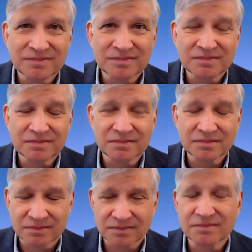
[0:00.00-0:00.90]

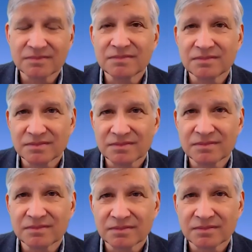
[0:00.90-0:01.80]

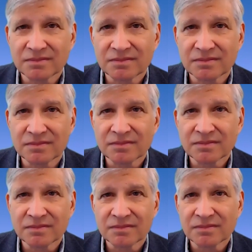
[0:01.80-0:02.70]

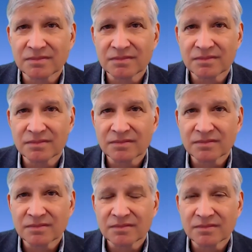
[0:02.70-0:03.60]

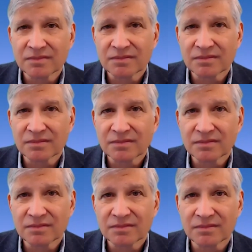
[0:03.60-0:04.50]

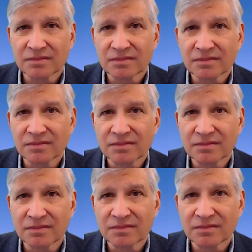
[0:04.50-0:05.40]

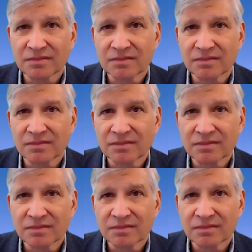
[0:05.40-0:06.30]

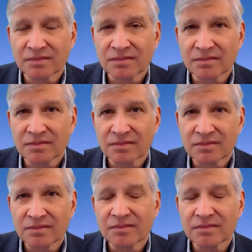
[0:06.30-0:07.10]
(not speaking)